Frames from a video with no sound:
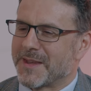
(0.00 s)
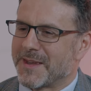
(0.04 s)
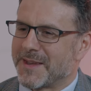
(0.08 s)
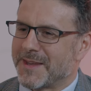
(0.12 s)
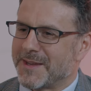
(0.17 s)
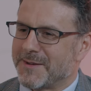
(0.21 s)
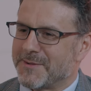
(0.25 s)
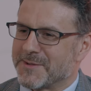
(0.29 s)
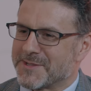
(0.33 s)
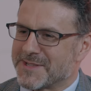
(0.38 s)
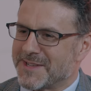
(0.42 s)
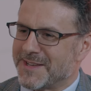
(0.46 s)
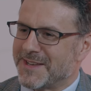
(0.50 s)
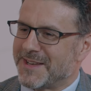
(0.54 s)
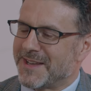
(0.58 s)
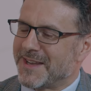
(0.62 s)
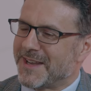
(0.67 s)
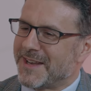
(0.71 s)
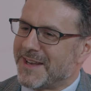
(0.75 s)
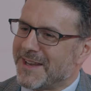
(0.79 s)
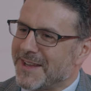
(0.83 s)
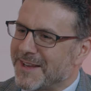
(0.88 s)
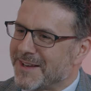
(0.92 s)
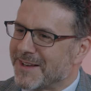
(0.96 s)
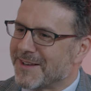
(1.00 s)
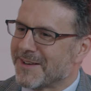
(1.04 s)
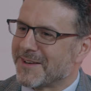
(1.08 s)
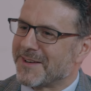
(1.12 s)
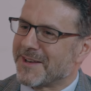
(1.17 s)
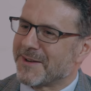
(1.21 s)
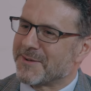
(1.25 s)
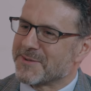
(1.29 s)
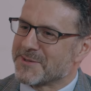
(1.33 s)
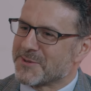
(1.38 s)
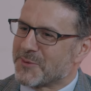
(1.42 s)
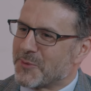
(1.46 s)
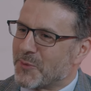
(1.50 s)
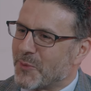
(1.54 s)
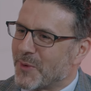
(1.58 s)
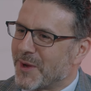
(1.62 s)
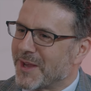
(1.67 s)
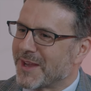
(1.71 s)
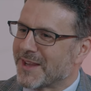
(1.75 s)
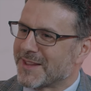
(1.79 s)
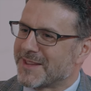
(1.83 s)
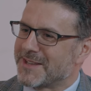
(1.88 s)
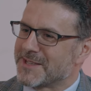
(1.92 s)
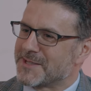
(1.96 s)
it was in England, I was
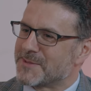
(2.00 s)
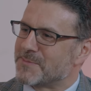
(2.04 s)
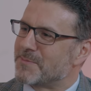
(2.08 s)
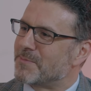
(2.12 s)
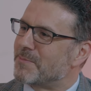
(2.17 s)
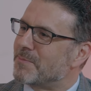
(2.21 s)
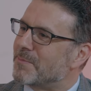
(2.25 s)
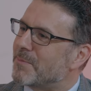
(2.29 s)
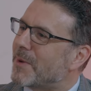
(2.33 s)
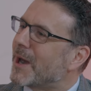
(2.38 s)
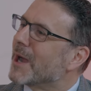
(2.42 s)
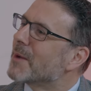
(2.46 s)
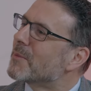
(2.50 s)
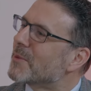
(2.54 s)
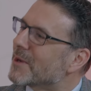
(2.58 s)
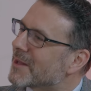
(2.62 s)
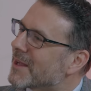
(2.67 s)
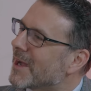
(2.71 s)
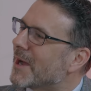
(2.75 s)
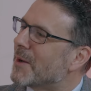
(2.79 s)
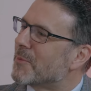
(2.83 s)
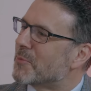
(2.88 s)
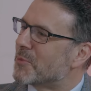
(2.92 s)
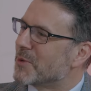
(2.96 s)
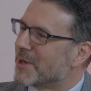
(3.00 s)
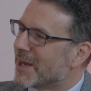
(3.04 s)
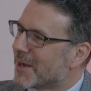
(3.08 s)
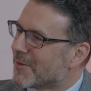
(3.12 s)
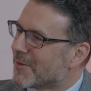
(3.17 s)
away at this Bible camp. We'd